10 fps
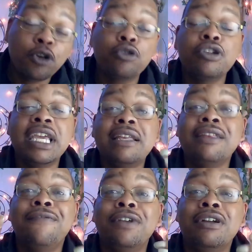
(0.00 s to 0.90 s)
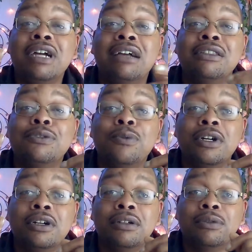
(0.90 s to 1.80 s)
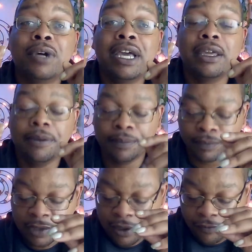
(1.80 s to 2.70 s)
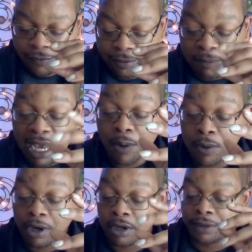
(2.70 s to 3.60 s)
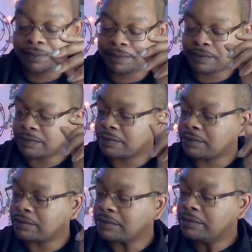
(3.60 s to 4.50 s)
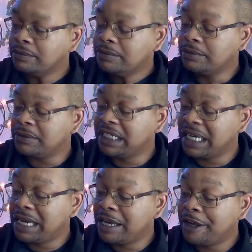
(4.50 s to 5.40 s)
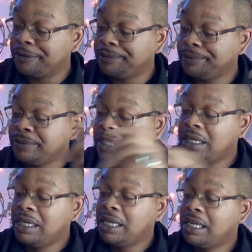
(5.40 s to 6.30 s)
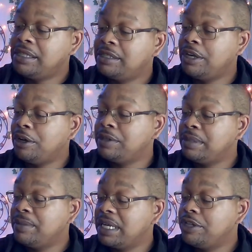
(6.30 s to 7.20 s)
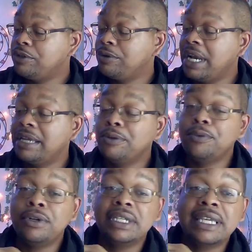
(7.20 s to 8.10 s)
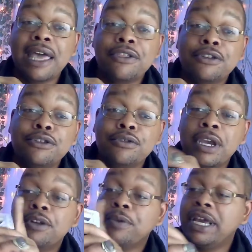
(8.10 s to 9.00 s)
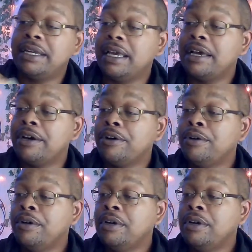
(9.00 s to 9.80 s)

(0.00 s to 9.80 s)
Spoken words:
create and figure out this world, right? My world. Um, And so somebody's trying to really gather the strength right now